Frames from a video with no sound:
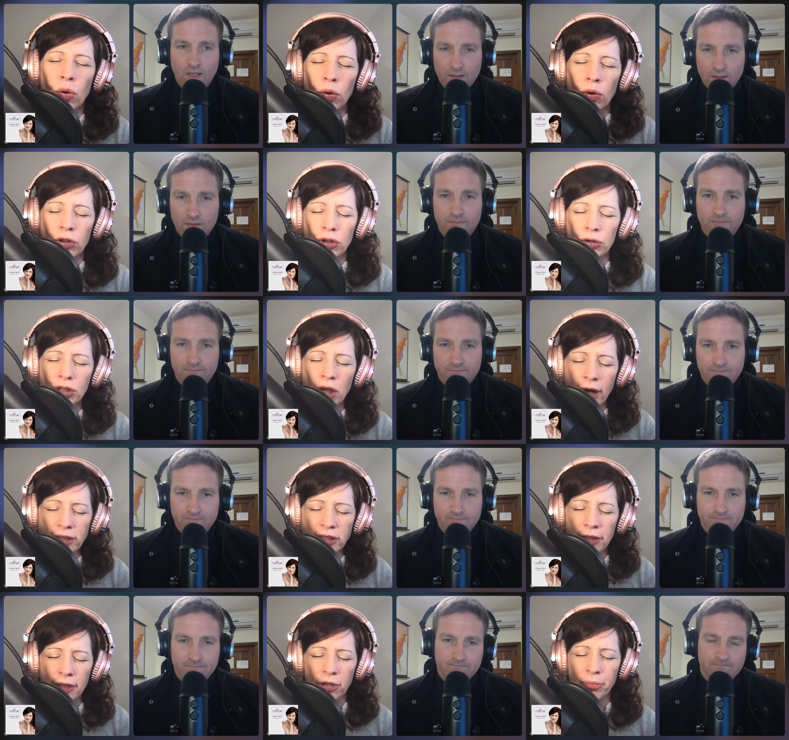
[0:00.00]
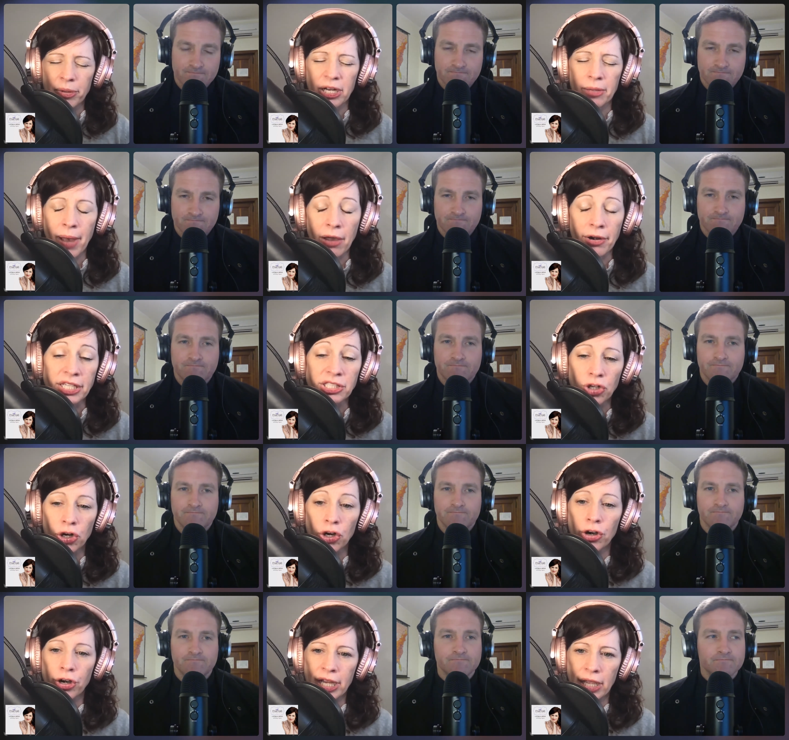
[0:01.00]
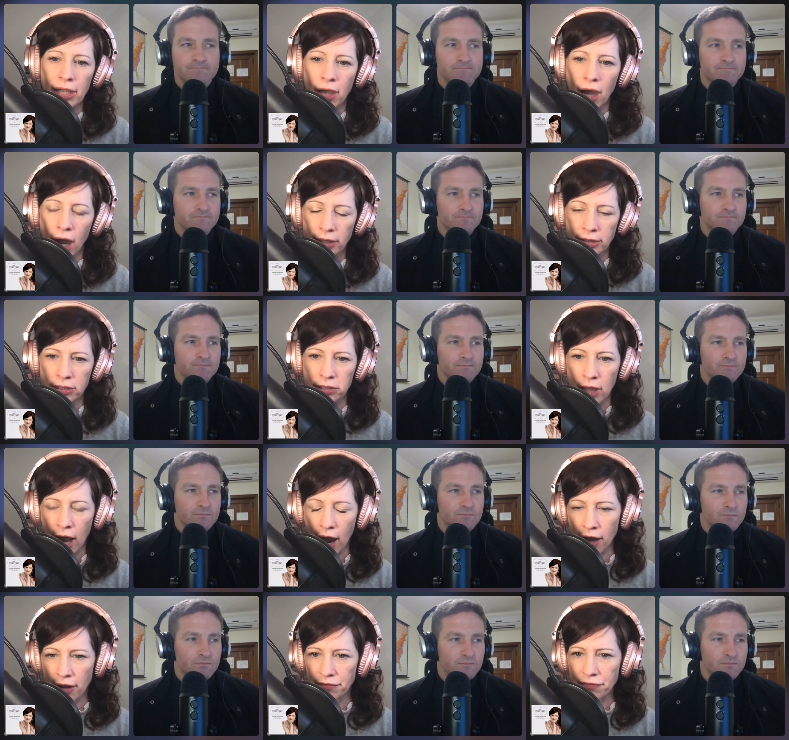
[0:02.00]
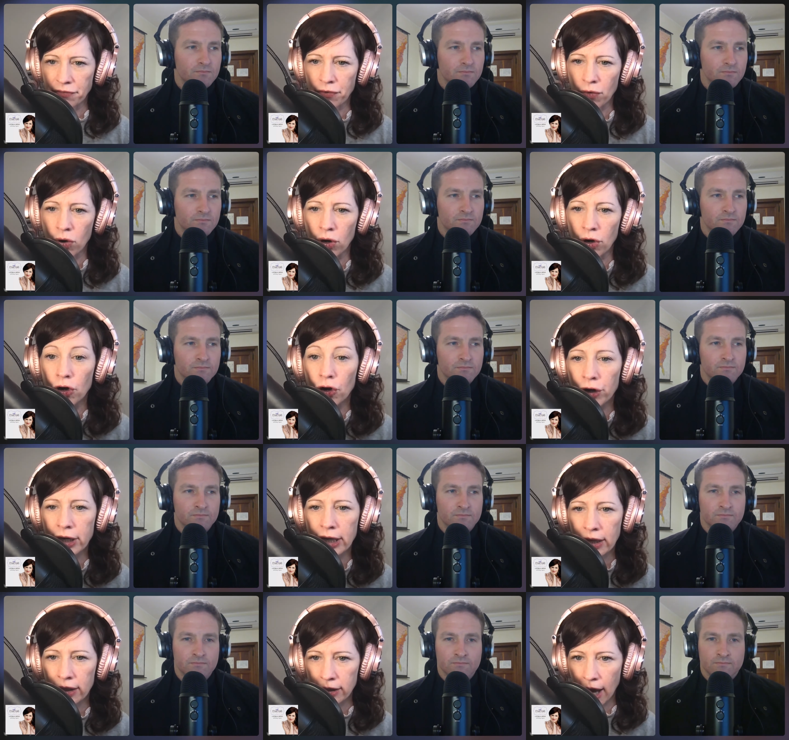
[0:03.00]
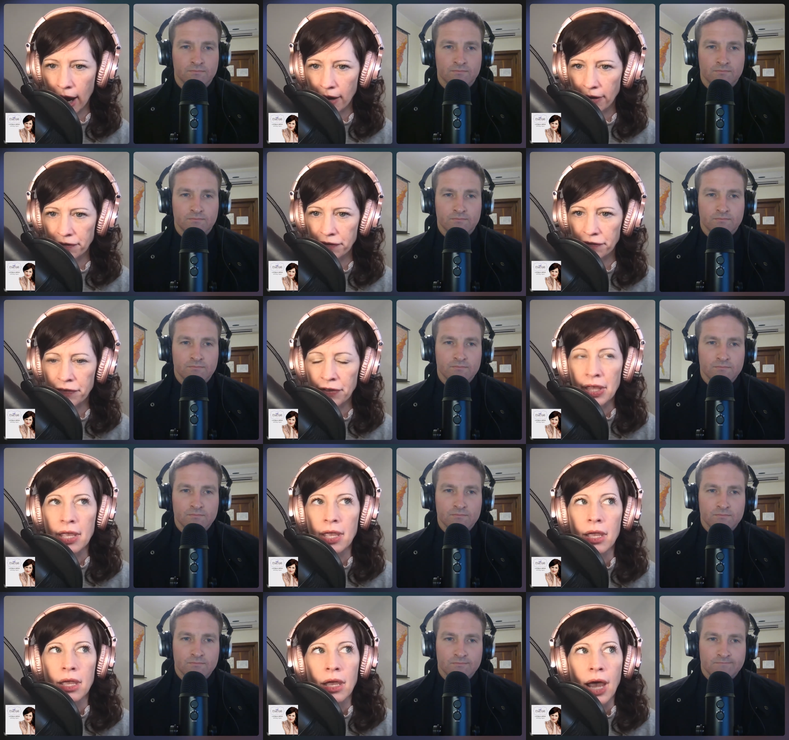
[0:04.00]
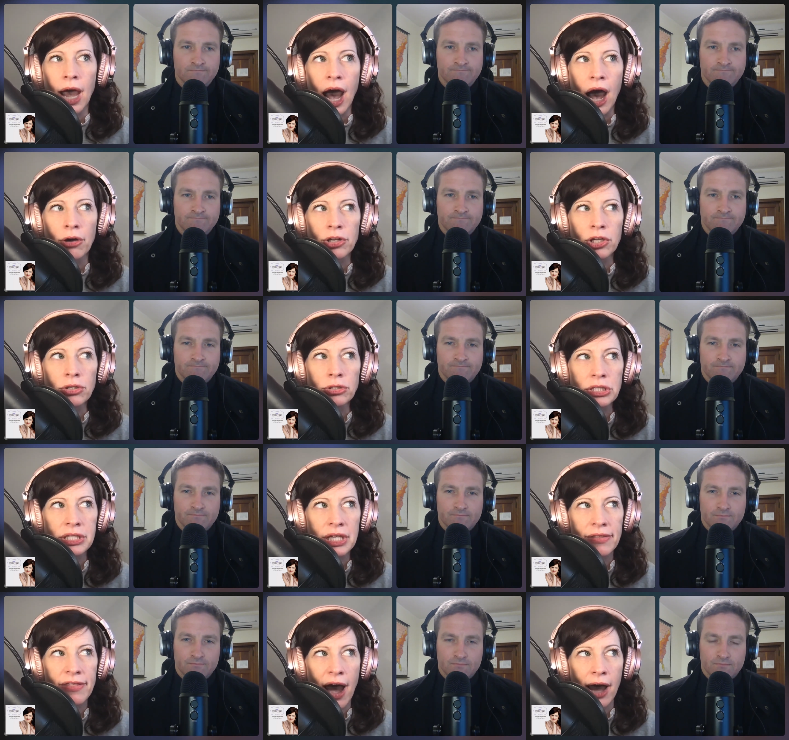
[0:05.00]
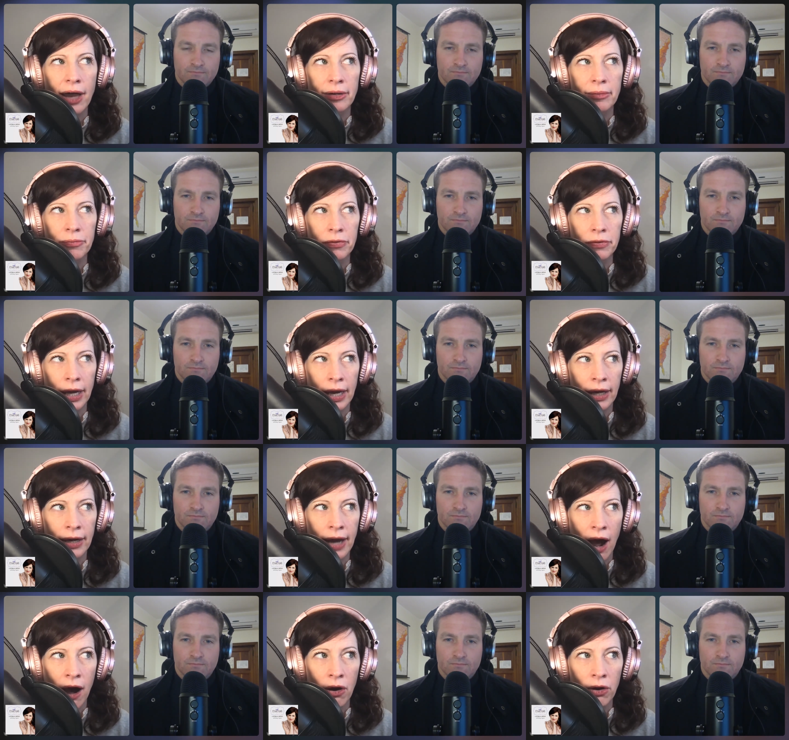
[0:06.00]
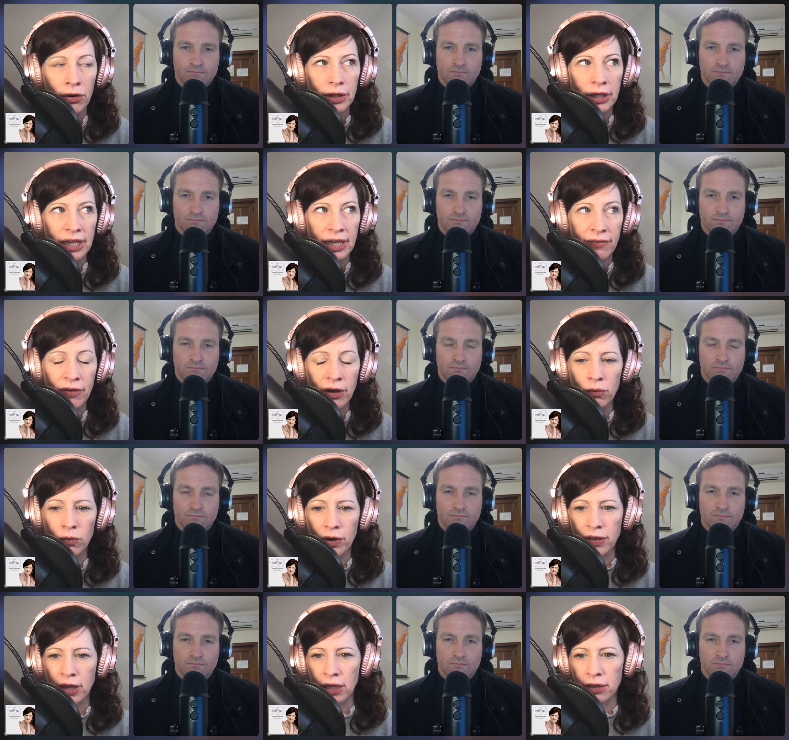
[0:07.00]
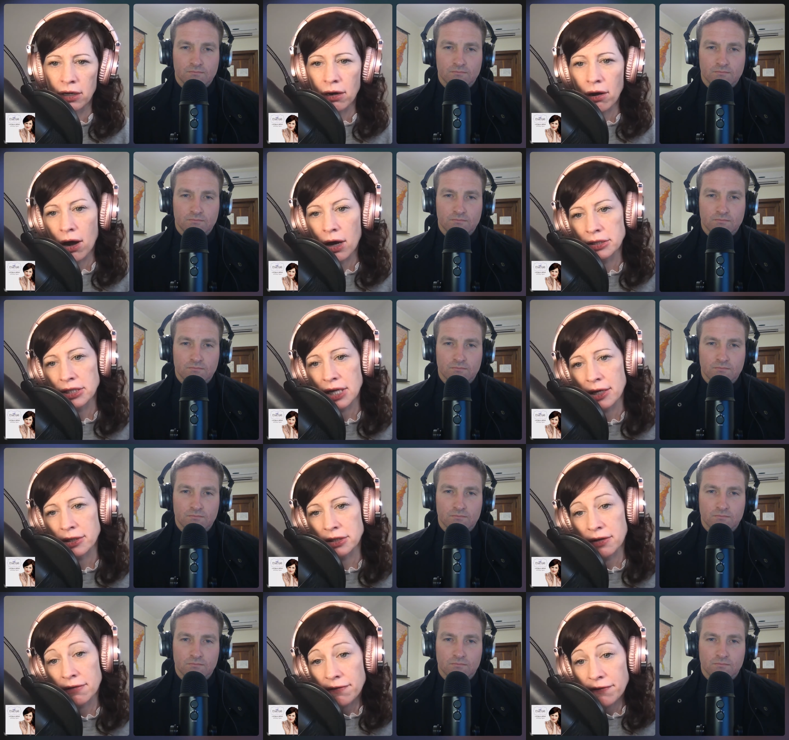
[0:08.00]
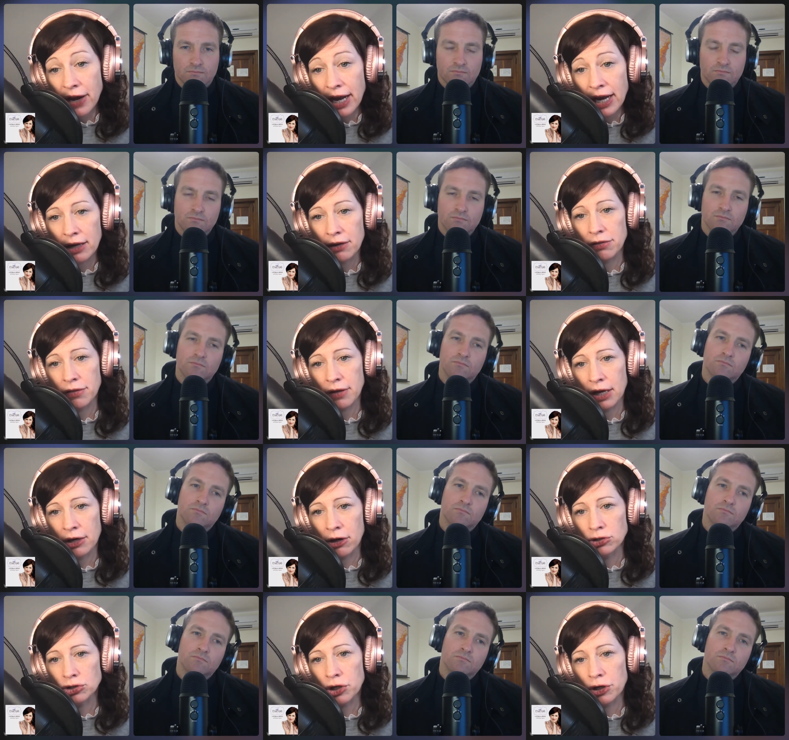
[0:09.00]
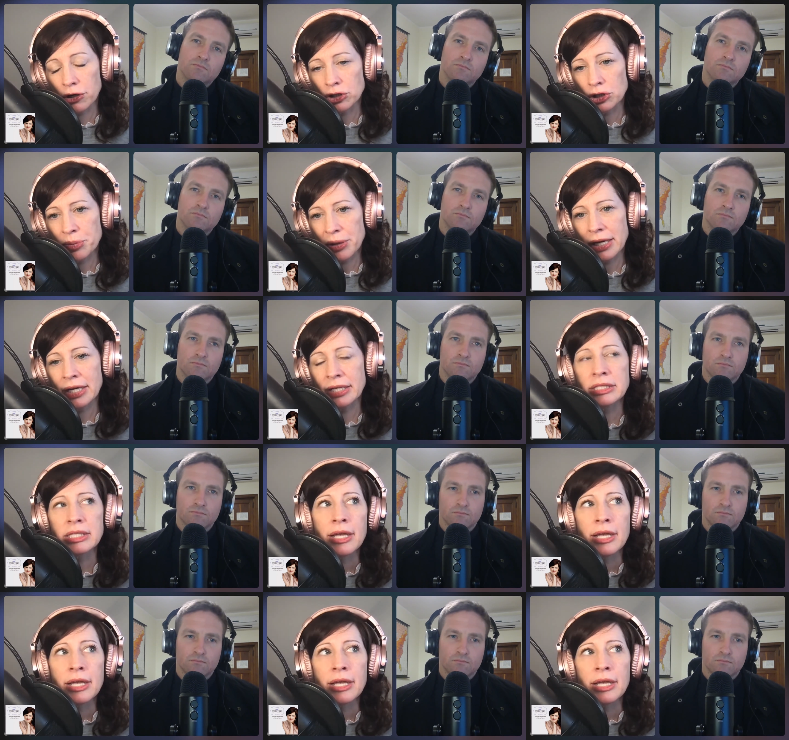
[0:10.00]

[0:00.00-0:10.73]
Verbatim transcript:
Speaker 1: You talked a little bit about us earning God's love or earning love. How do you see that playing out even within the context of faith in our church? Because